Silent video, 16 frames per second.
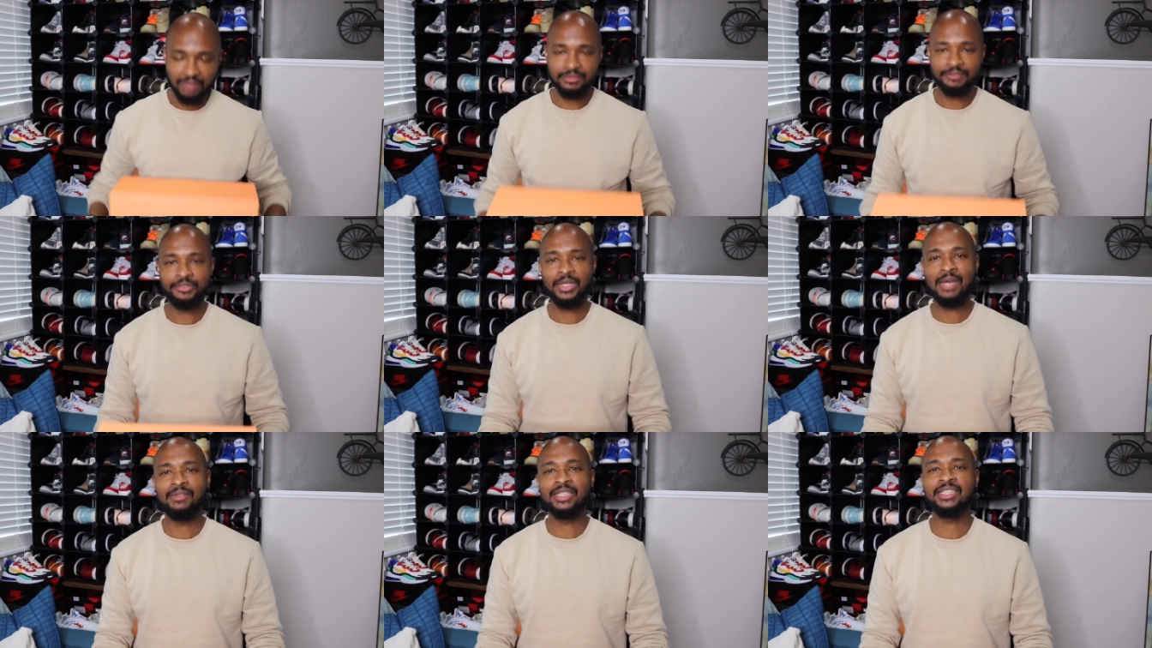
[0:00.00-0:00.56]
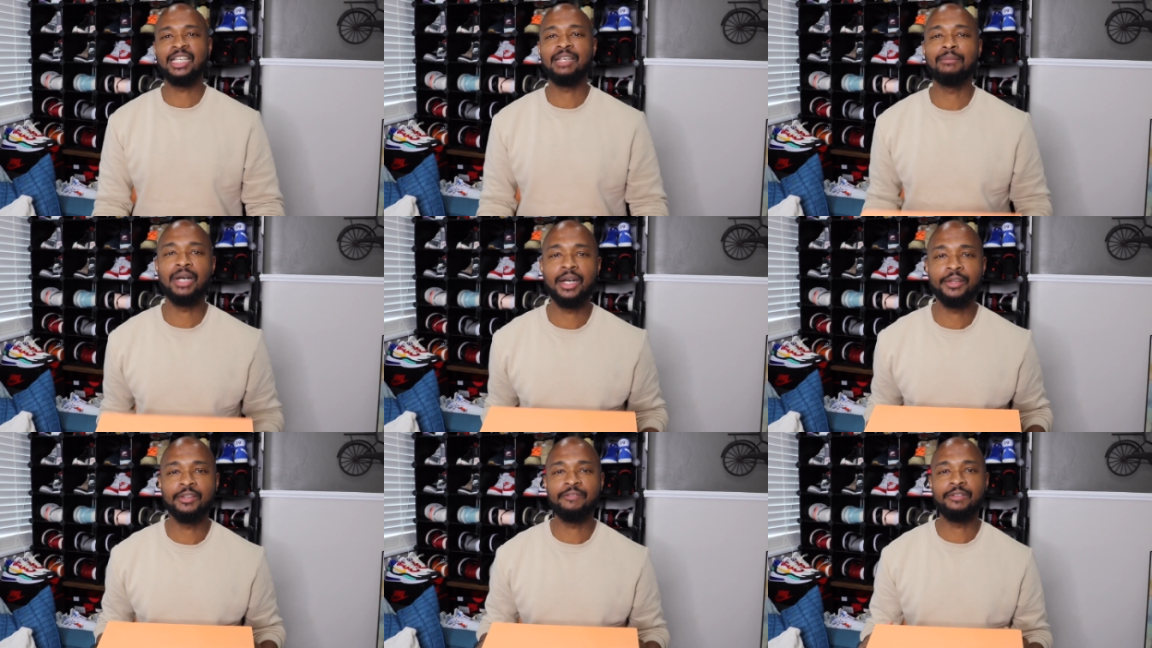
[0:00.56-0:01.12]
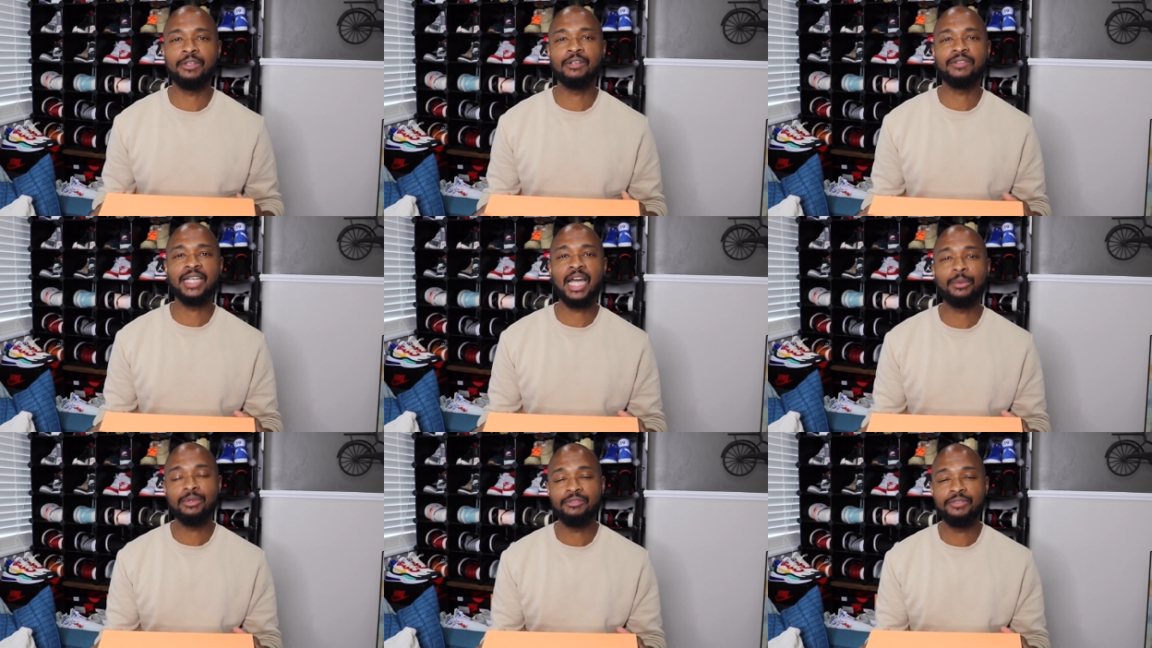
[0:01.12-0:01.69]
if you haven't seen my other Fear of
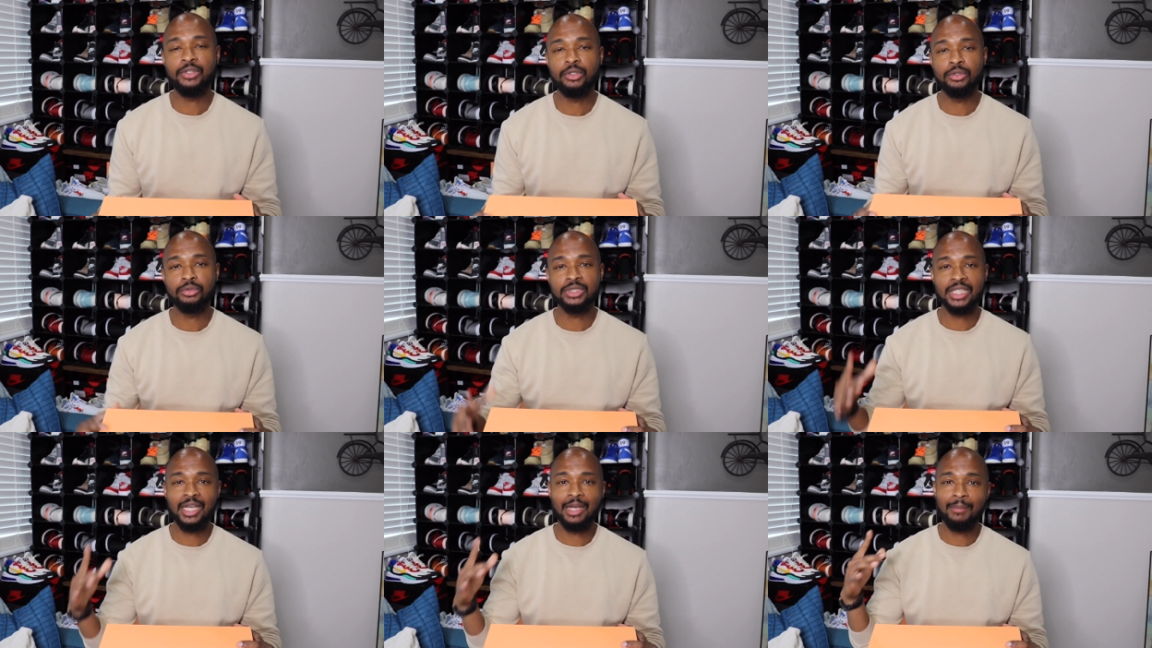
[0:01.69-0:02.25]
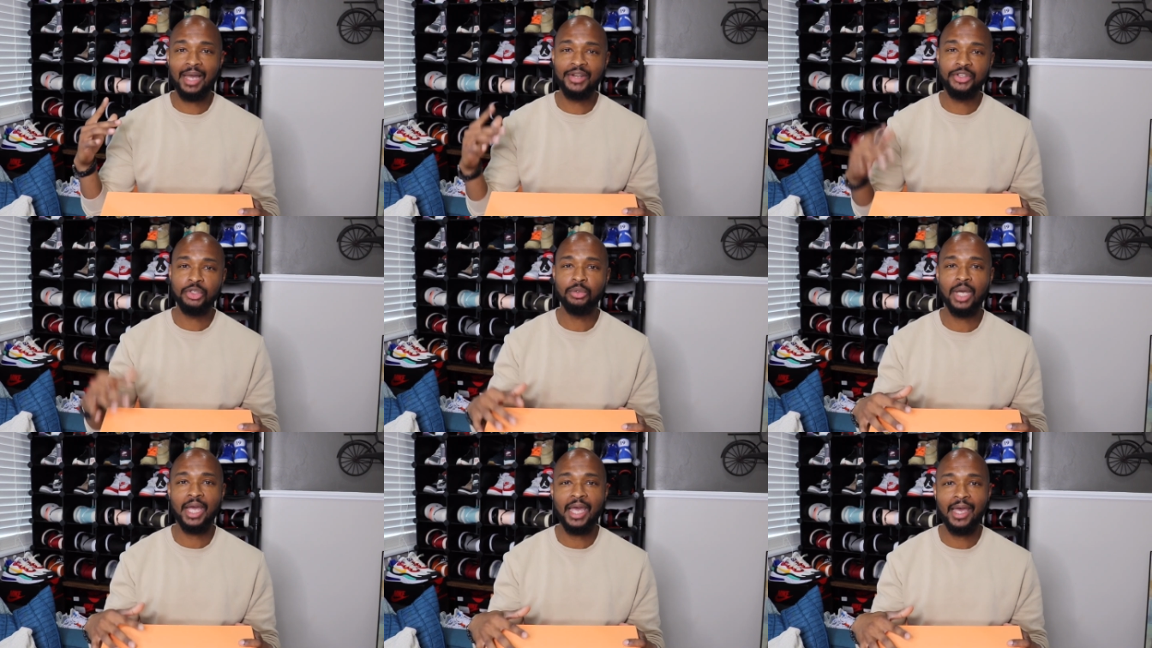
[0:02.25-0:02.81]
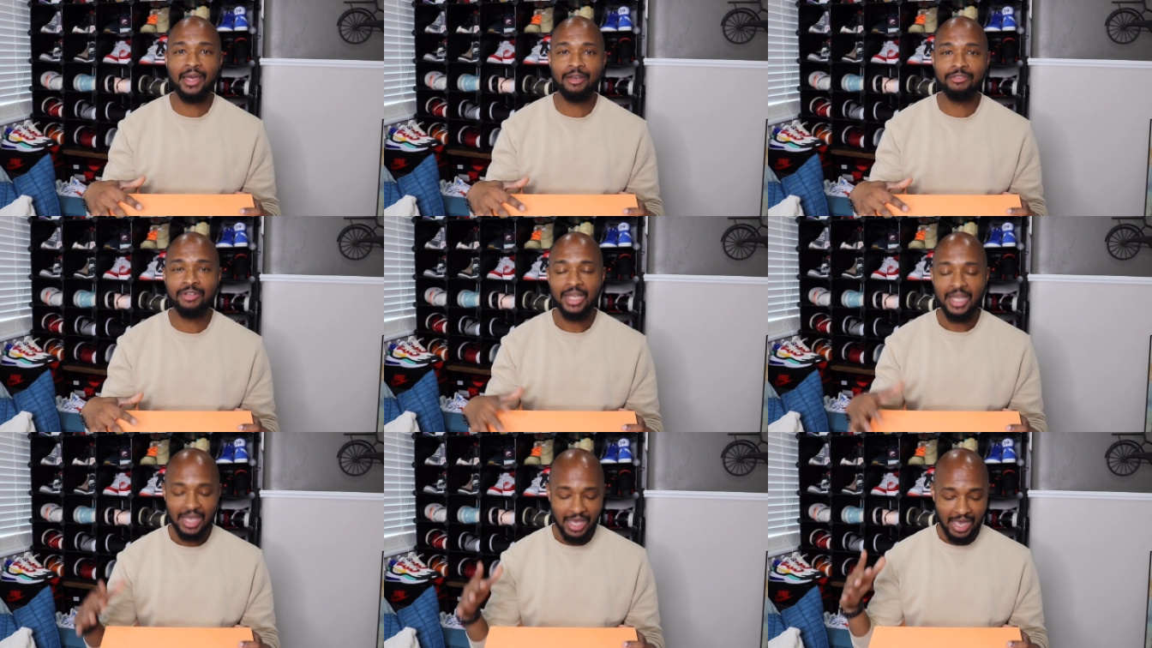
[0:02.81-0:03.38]
God reviews, I do have